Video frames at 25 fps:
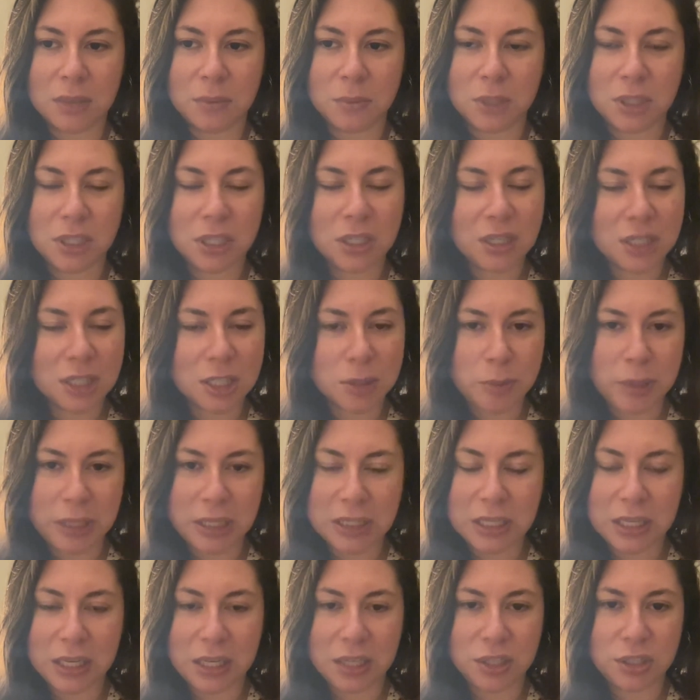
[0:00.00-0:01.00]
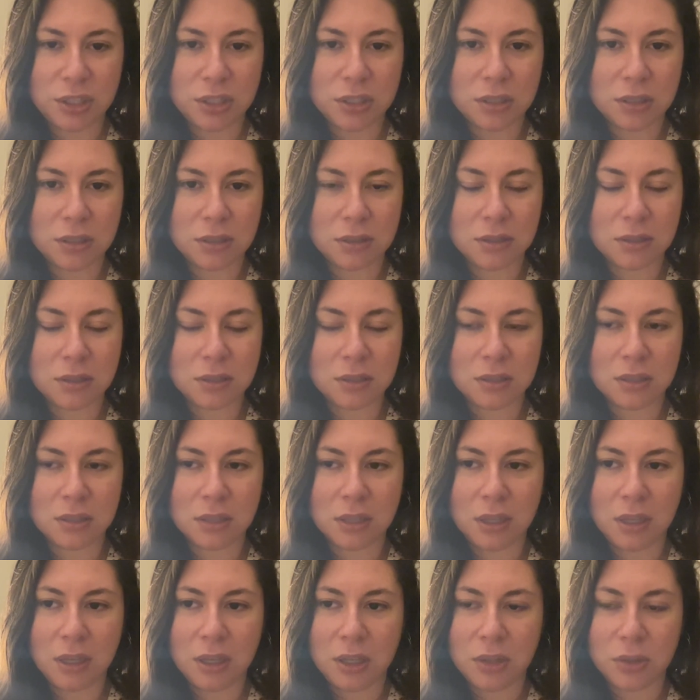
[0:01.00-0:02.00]
Clear expectations,
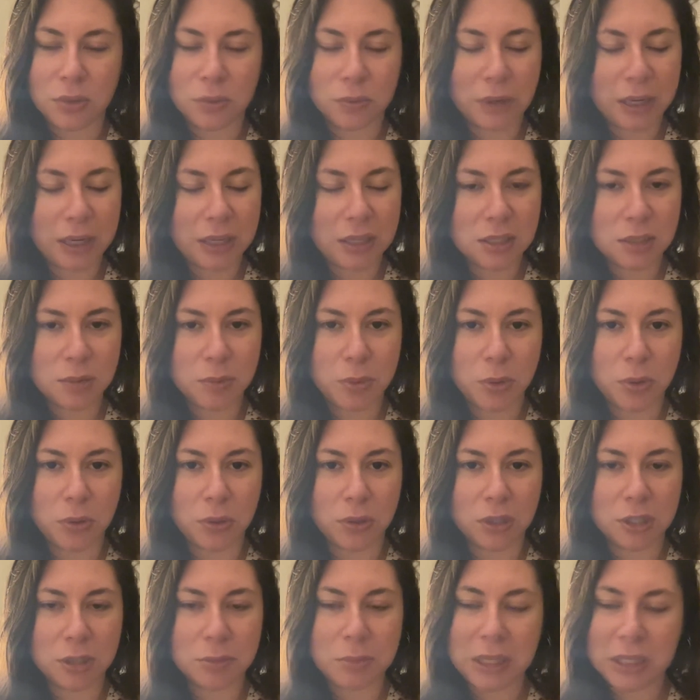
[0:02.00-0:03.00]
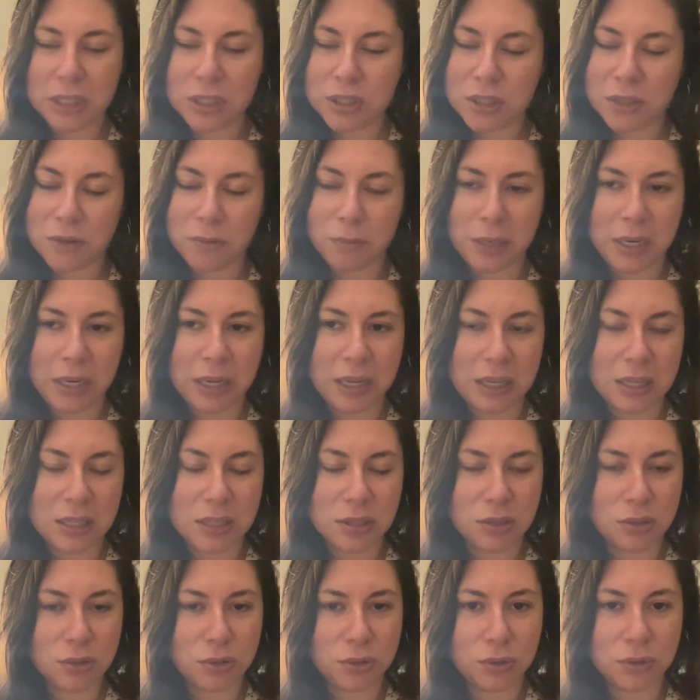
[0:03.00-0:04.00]
the right supports, making sure everybody has
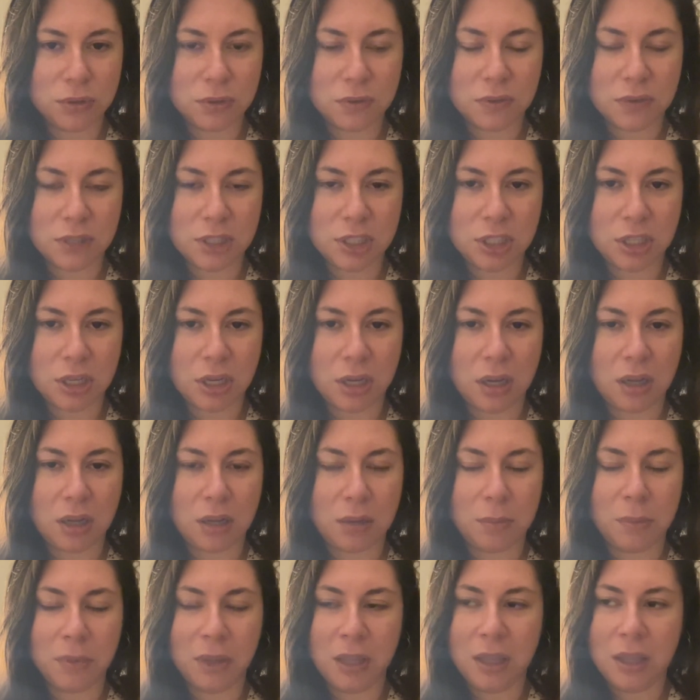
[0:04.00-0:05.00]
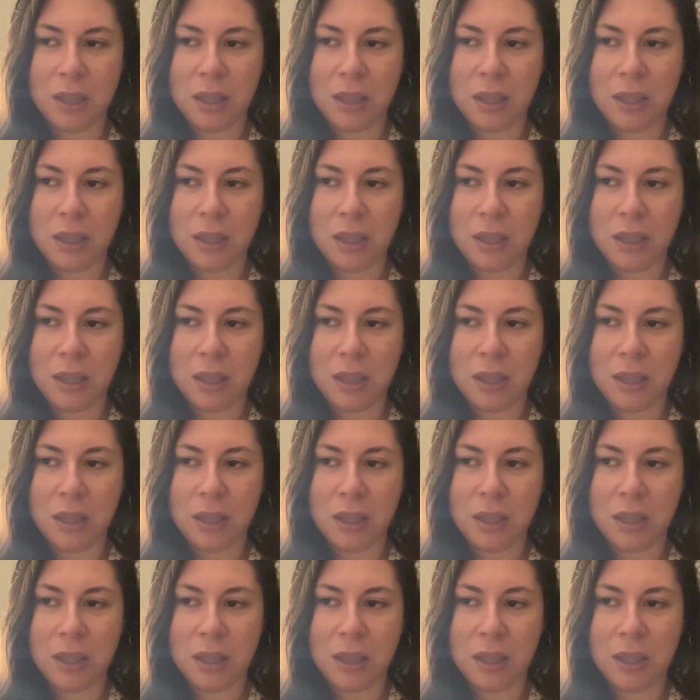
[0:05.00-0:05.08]
their tools for the job,